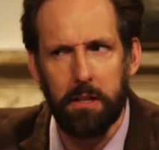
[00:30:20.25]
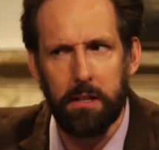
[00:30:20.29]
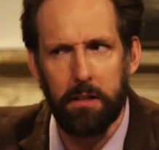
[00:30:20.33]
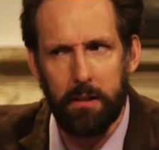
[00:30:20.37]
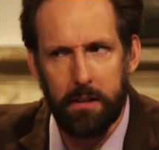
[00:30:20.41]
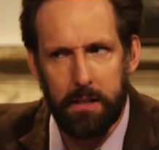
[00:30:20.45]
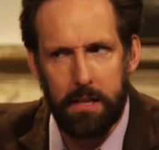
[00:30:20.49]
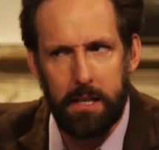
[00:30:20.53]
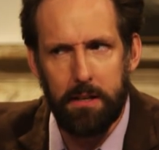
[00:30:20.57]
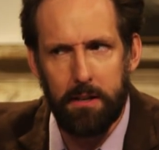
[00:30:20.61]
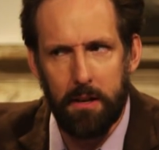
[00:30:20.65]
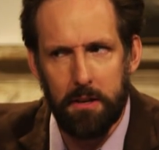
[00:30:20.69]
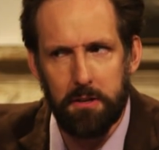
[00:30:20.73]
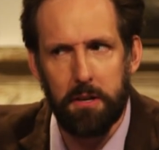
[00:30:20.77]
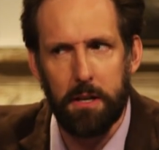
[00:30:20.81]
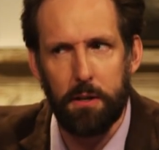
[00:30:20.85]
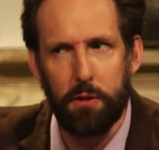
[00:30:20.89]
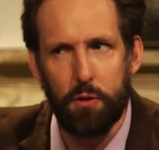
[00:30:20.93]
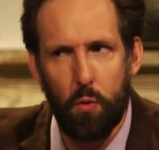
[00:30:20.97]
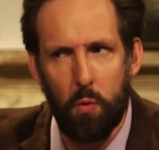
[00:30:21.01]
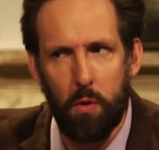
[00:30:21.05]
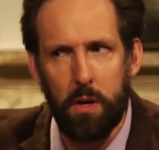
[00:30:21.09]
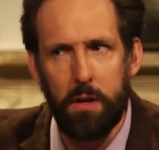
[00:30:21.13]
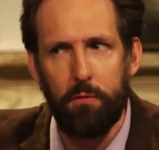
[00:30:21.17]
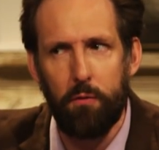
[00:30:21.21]
Like he does like
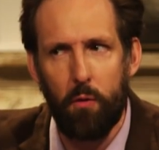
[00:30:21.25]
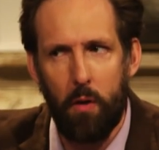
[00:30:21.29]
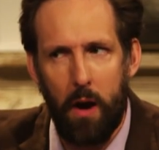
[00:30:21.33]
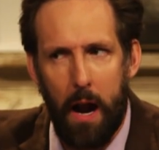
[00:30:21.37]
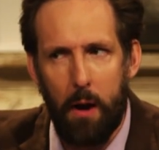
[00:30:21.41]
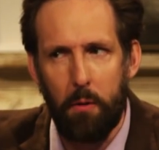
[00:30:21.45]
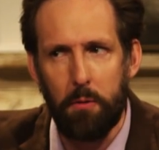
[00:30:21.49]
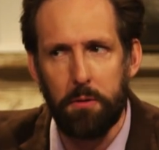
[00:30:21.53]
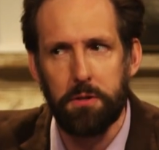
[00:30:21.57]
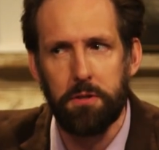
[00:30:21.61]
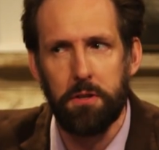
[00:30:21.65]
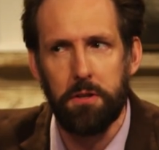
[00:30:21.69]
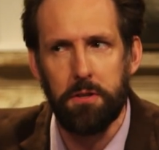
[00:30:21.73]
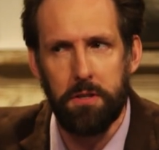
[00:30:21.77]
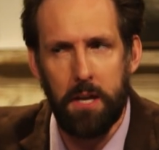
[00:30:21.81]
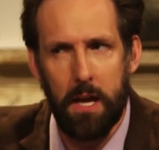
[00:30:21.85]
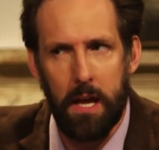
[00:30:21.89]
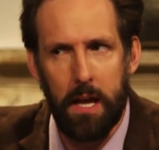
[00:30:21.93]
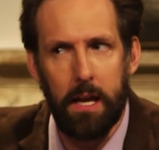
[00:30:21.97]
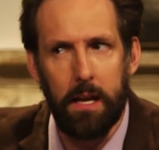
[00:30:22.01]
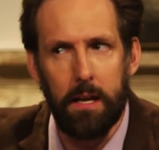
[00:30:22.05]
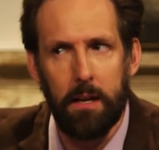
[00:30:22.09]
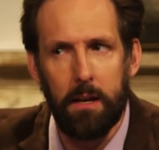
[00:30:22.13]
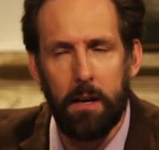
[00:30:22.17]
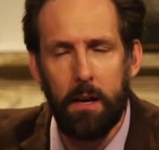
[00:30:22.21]
24 hours a
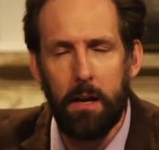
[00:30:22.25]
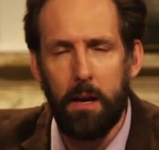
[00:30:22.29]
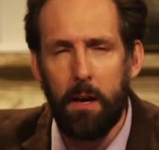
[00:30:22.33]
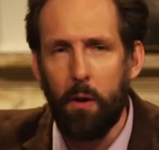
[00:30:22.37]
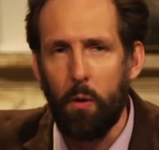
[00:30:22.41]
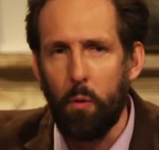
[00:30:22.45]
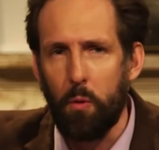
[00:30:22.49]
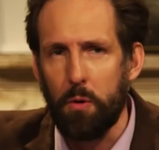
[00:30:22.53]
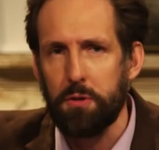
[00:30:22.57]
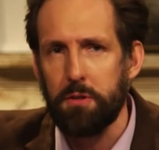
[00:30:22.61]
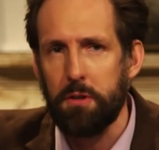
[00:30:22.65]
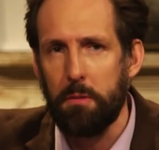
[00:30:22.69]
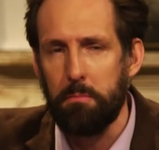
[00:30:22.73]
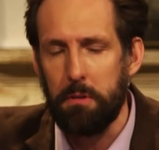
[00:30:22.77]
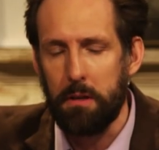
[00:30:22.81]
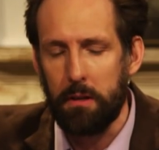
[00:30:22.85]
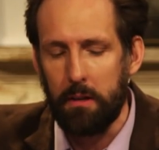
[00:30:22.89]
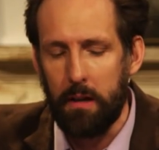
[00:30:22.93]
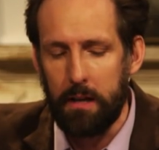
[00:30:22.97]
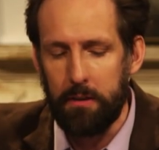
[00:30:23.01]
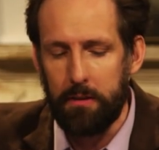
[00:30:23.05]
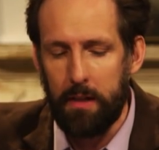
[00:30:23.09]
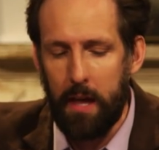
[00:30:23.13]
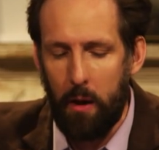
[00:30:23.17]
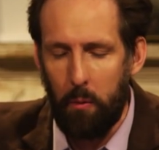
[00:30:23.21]
day or something
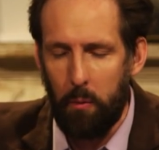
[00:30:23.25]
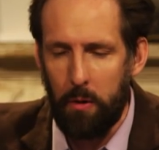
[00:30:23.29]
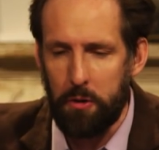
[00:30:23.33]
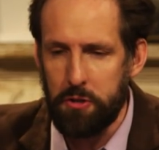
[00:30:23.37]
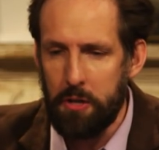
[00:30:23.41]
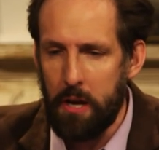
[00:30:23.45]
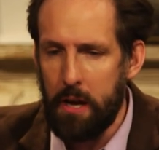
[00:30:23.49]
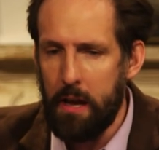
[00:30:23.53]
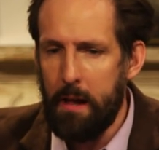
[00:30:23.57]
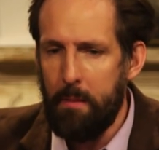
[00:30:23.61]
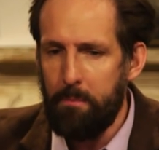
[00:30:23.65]
like that, which